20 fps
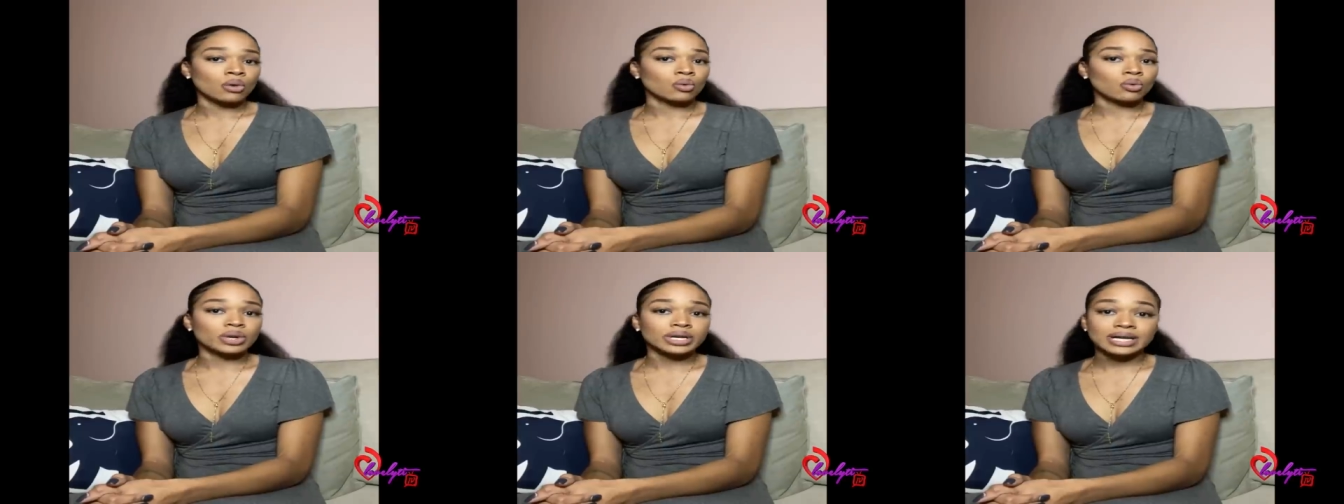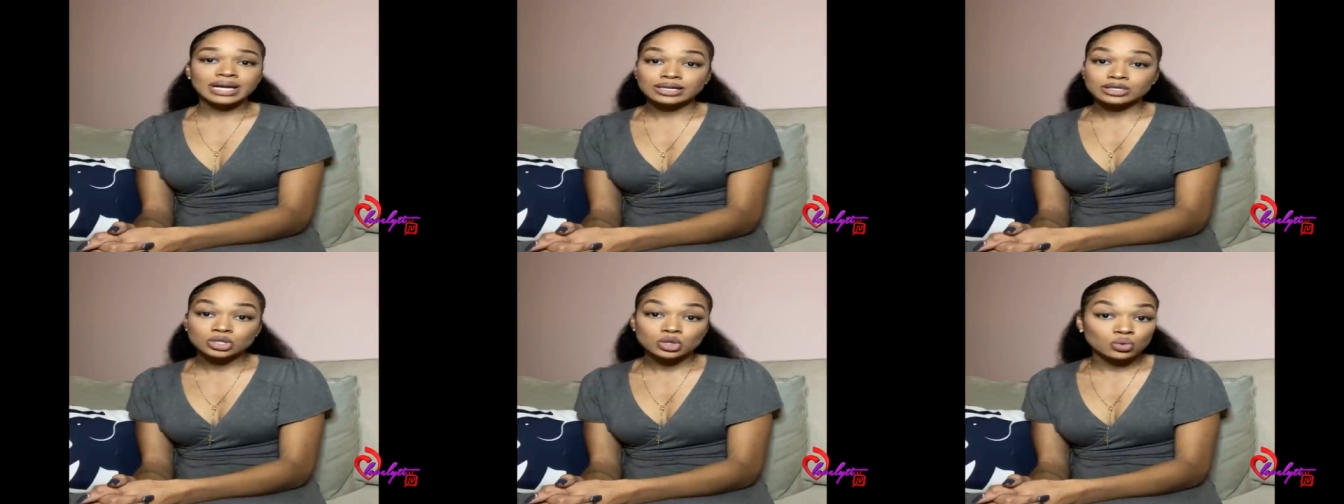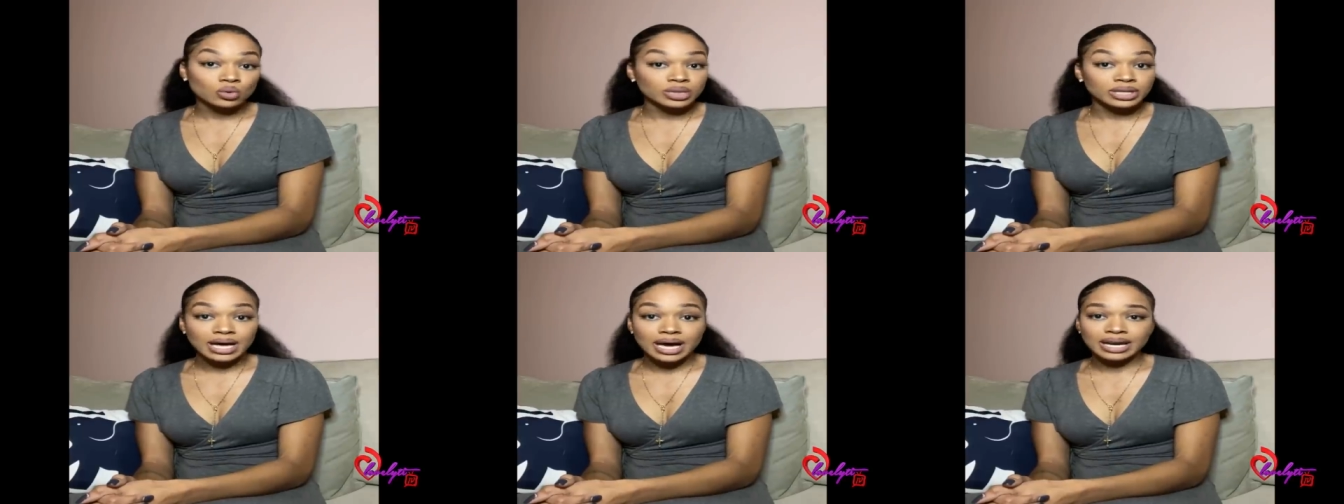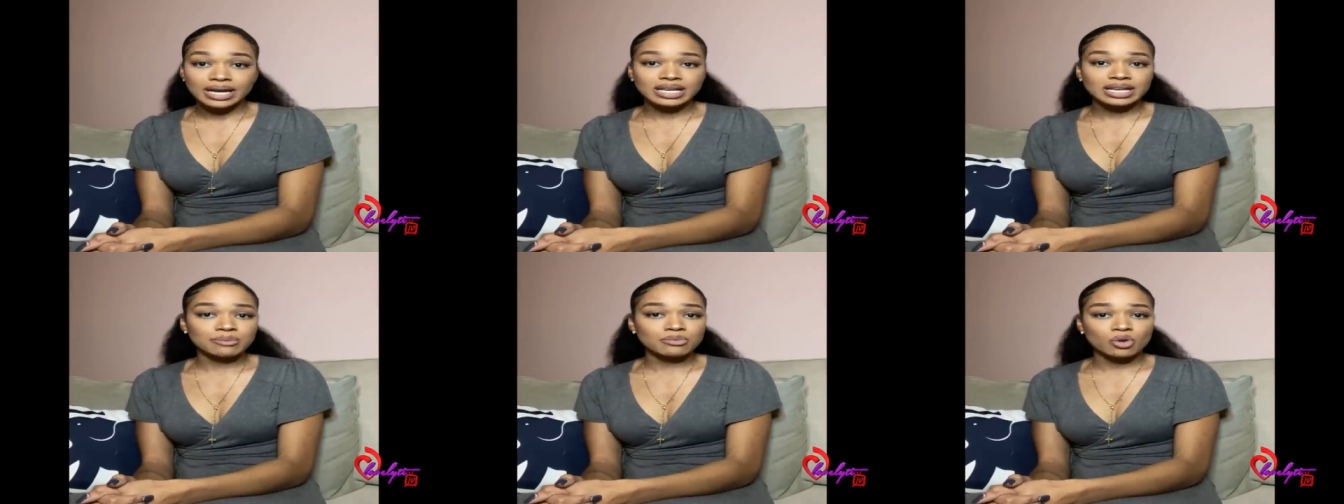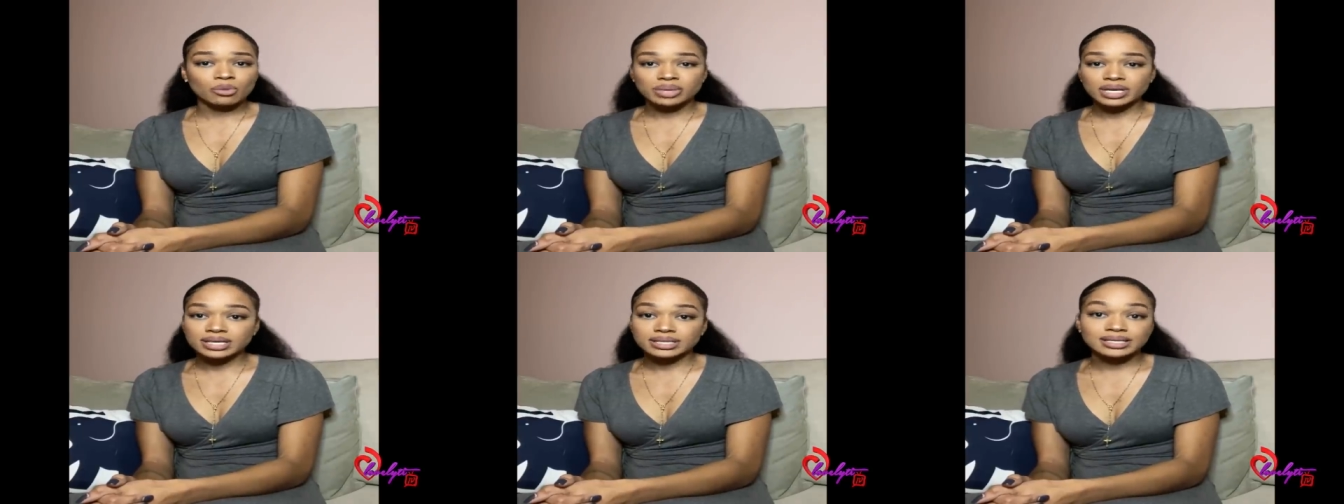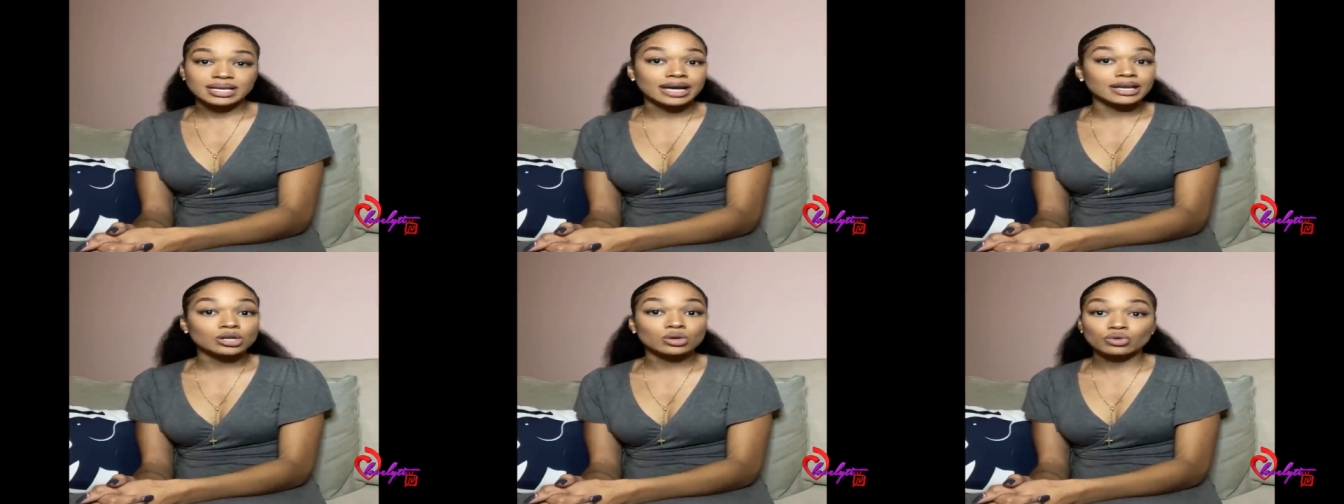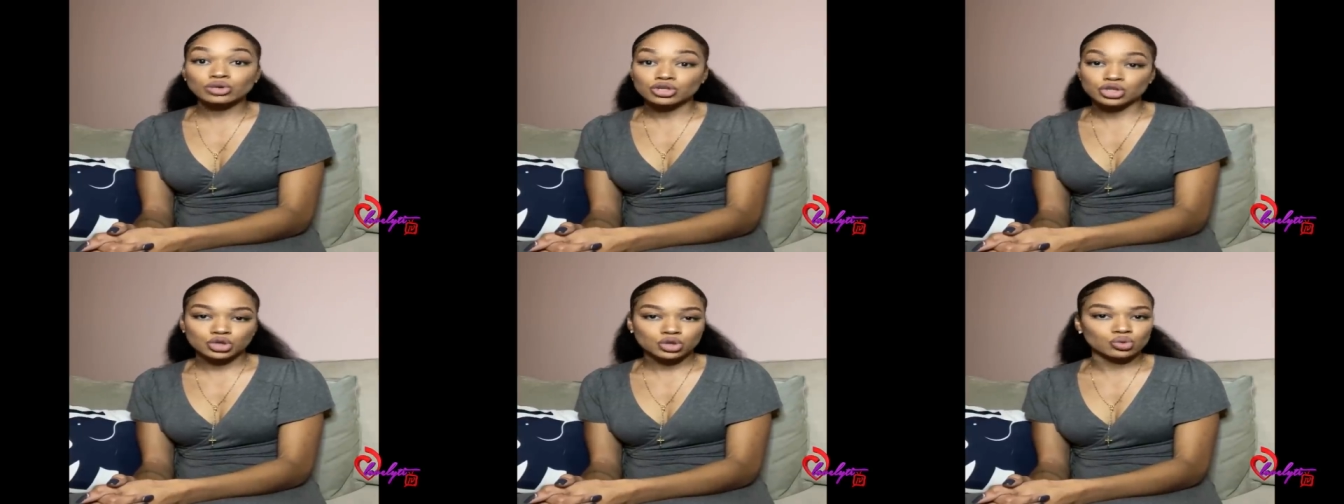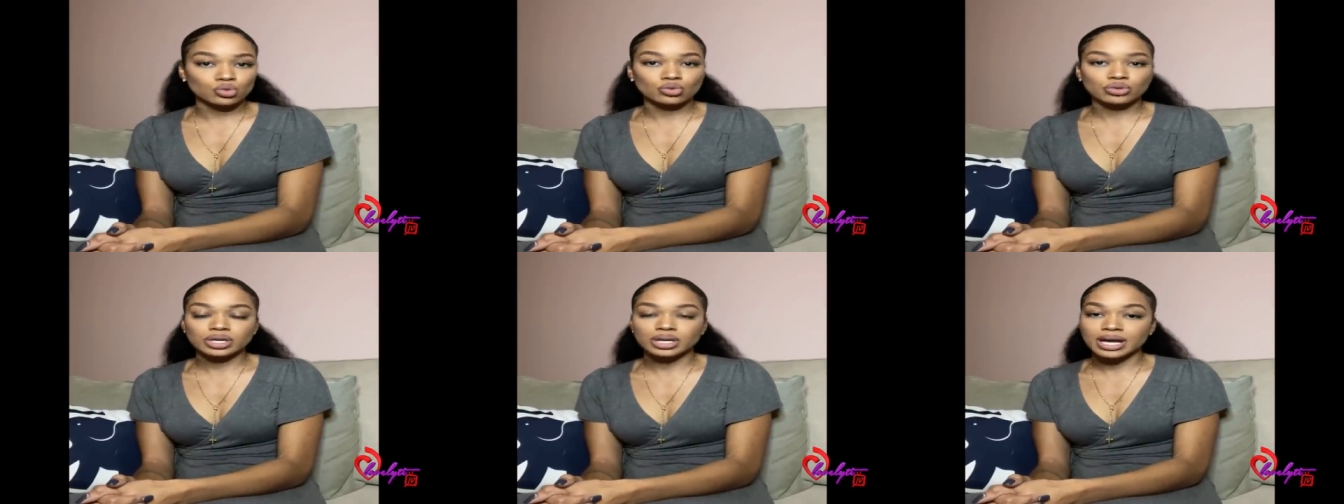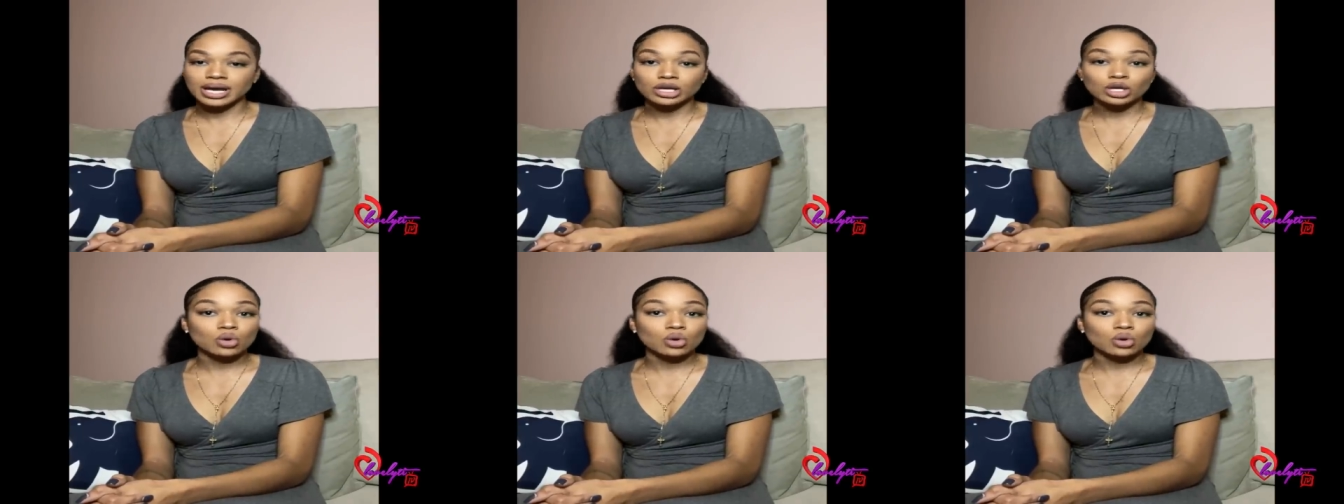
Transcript: We're not doing that anymore because I know the truth and I